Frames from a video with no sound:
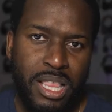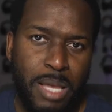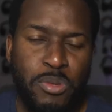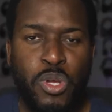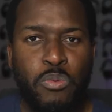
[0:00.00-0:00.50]

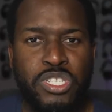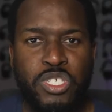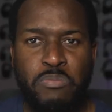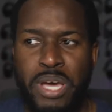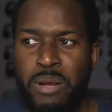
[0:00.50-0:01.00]
Let me know
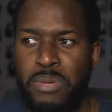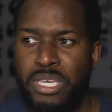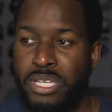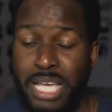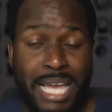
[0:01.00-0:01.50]
which is better
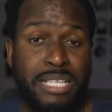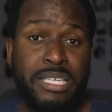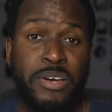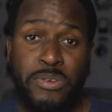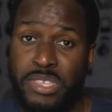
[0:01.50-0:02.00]
because I
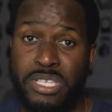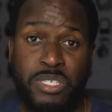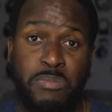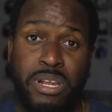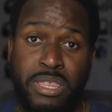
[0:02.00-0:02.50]
can tell you
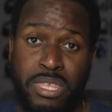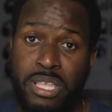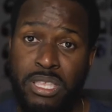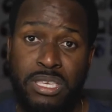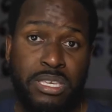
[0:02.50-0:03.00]
this is better
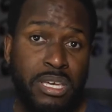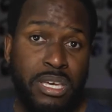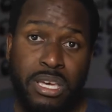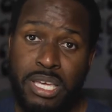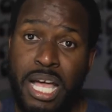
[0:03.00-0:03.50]
than the
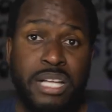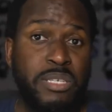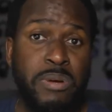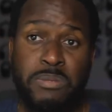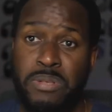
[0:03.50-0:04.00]

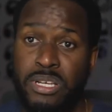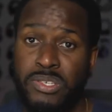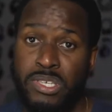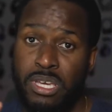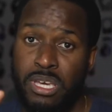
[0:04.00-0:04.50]
Galaxy Buds
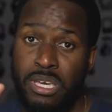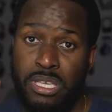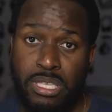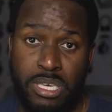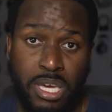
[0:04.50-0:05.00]
Plus,
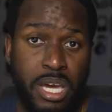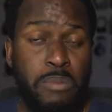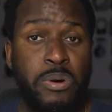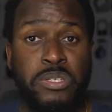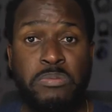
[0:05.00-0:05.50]
the
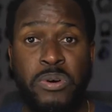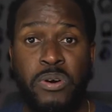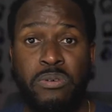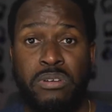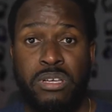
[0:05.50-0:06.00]
AirPods
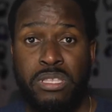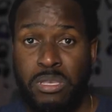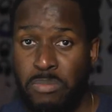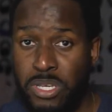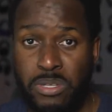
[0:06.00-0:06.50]
Pro,
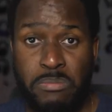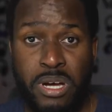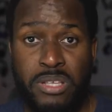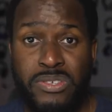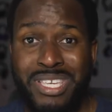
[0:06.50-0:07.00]
Pixel
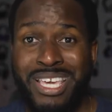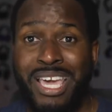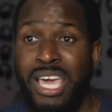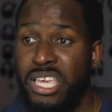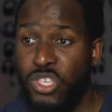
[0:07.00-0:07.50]
Buds,
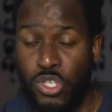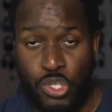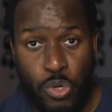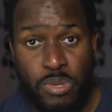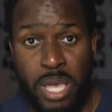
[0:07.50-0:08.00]

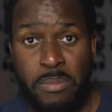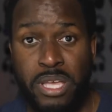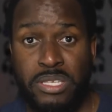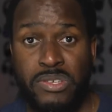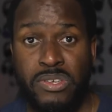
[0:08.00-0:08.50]
you name
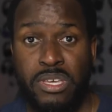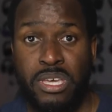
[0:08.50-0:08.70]
it,